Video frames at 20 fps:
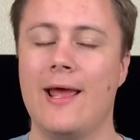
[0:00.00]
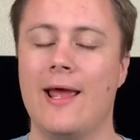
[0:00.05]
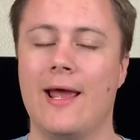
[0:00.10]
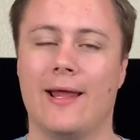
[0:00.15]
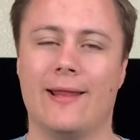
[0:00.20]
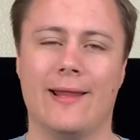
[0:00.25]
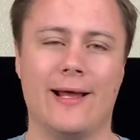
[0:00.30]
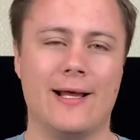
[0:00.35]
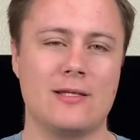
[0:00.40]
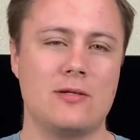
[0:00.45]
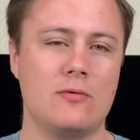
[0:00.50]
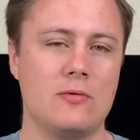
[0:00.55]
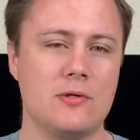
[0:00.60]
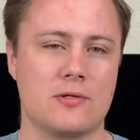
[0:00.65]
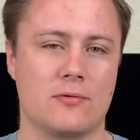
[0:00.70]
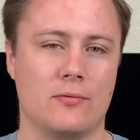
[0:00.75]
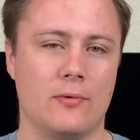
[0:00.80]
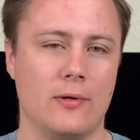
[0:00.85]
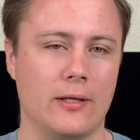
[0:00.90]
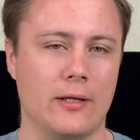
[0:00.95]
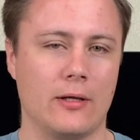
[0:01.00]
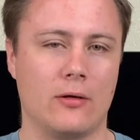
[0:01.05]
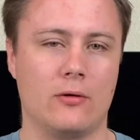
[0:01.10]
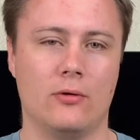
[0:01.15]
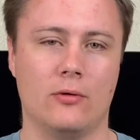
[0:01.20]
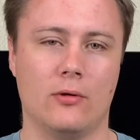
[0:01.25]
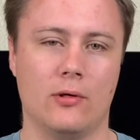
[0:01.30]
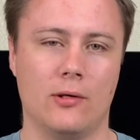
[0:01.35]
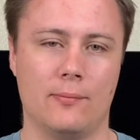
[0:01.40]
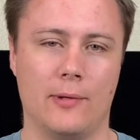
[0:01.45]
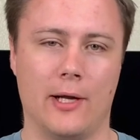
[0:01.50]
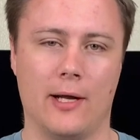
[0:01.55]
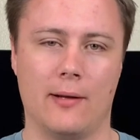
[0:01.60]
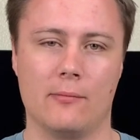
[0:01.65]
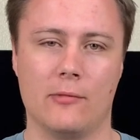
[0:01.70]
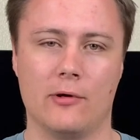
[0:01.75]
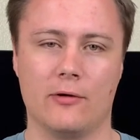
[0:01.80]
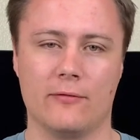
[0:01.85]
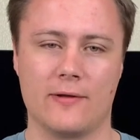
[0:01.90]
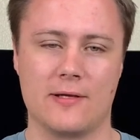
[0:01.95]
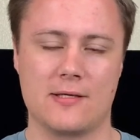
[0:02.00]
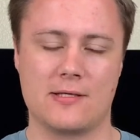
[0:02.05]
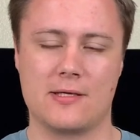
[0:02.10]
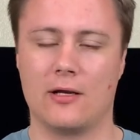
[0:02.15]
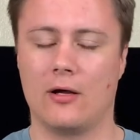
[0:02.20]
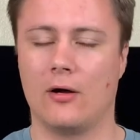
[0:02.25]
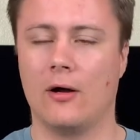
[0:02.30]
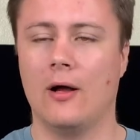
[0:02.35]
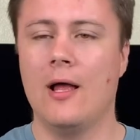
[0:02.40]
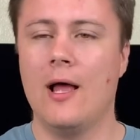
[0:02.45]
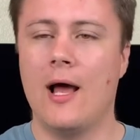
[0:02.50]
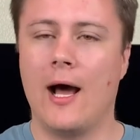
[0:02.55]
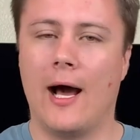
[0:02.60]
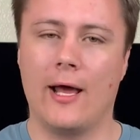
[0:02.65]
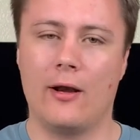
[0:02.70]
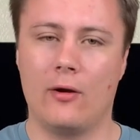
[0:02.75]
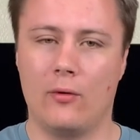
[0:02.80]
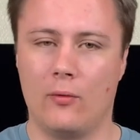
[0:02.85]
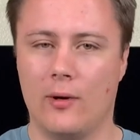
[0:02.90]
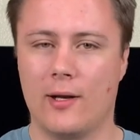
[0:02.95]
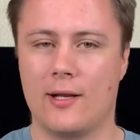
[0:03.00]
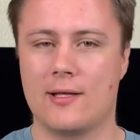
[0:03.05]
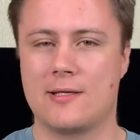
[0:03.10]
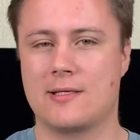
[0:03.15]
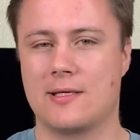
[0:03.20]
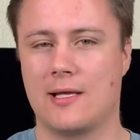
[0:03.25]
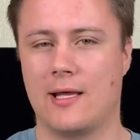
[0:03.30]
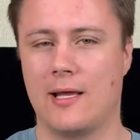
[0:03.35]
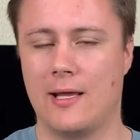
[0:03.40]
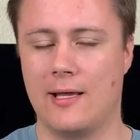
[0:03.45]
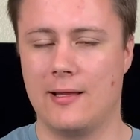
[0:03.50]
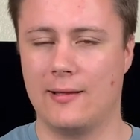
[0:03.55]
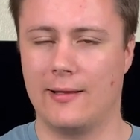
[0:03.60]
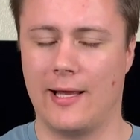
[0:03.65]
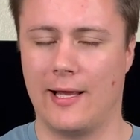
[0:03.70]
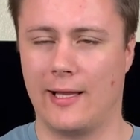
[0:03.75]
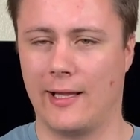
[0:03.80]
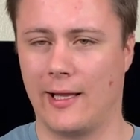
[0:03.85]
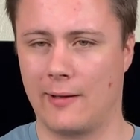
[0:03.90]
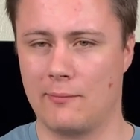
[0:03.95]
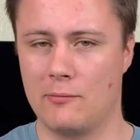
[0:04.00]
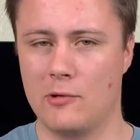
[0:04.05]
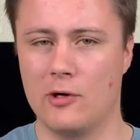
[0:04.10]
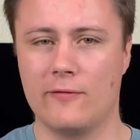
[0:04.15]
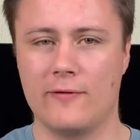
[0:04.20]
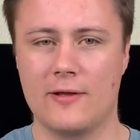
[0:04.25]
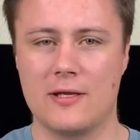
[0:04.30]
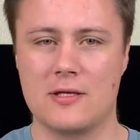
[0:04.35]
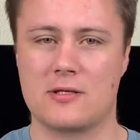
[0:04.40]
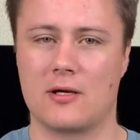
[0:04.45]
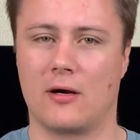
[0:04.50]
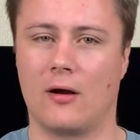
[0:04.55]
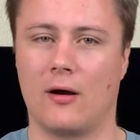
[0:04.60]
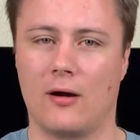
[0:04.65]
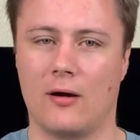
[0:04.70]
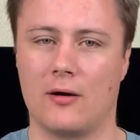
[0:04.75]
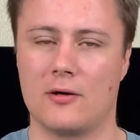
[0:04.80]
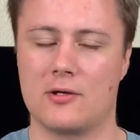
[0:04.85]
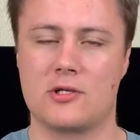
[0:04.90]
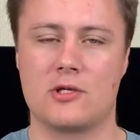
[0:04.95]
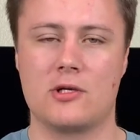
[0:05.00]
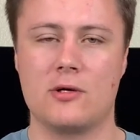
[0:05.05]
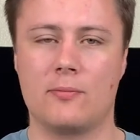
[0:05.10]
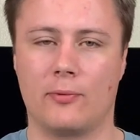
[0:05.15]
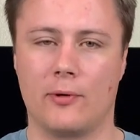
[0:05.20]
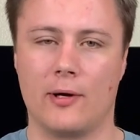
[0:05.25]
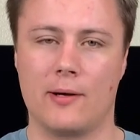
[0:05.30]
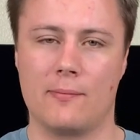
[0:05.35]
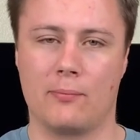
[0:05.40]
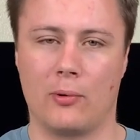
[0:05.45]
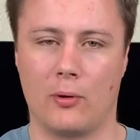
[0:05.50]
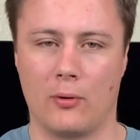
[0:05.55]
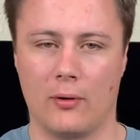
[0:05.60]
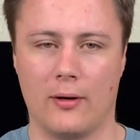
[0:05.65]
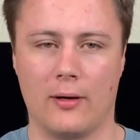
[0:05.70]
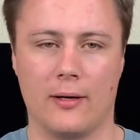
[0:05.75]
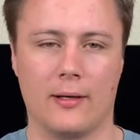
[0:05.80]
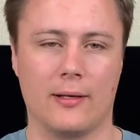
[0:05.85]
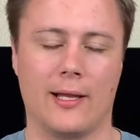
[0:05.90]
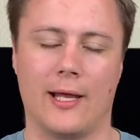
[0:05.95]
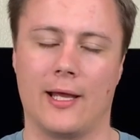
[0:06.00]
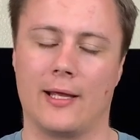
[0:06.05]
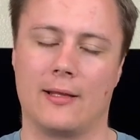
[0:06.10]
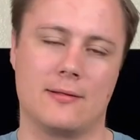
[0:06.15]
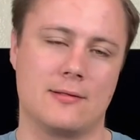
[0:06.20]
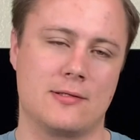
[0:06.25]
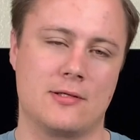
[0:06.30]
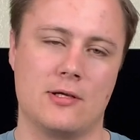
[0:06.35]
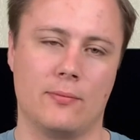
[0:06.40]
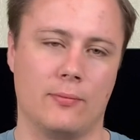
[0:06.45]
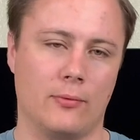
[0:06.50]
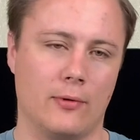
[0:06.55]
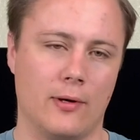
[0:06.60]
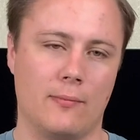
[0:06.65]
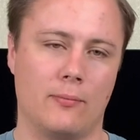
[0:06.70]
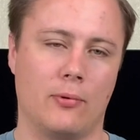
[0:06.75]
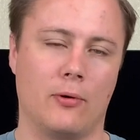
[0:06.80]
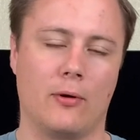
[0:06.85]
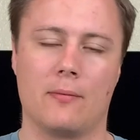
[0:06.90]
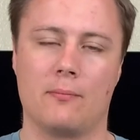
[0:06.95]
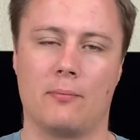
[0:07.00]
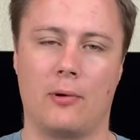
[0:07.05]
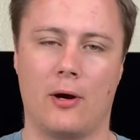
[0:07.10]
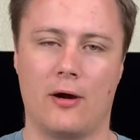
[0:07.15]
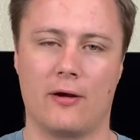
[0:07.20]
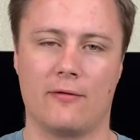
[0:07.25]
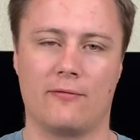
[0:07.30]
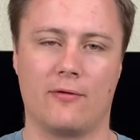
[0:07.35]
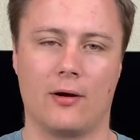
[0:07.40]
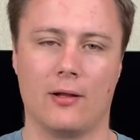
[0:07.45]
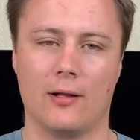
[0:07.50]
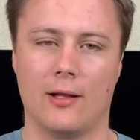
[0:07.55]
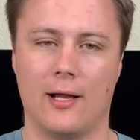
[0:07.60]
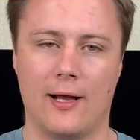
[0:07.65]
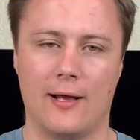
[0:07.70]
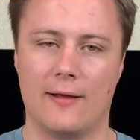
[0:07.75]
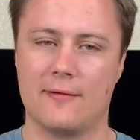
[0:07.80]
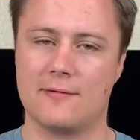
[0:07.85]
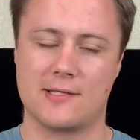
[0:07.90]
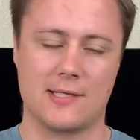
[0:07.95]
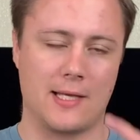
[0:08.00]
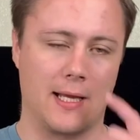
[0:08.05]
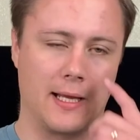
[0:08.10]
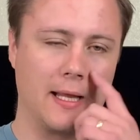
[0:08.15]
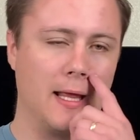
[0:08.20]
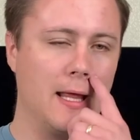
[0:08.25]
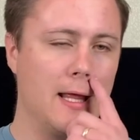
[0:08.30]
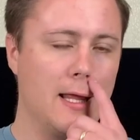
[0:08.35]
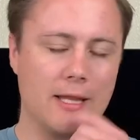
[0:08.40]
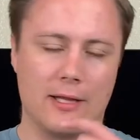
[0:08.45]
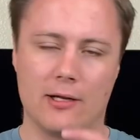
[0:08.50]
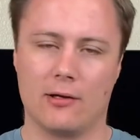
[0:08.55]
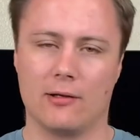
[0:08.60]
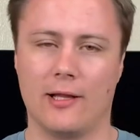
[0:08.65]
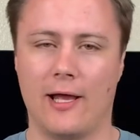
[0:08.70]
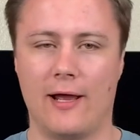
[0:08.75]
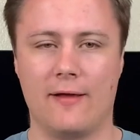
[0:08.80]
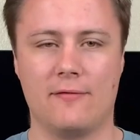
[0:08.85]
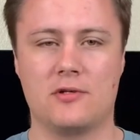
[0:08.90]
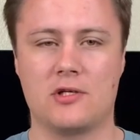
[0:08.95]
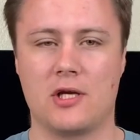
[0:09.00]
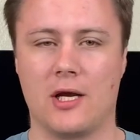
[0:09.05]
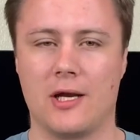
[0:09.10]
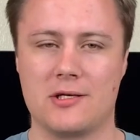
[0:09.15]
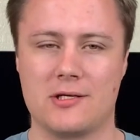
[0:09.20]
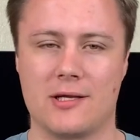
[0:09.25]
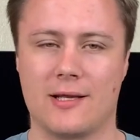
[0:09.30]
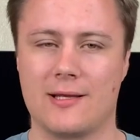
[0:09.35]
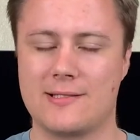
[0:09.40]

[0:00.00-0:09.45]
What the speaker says: And that's what's really cool about movies. You know, I don't want to say that like movies are super important part of our lives, like they're life changing.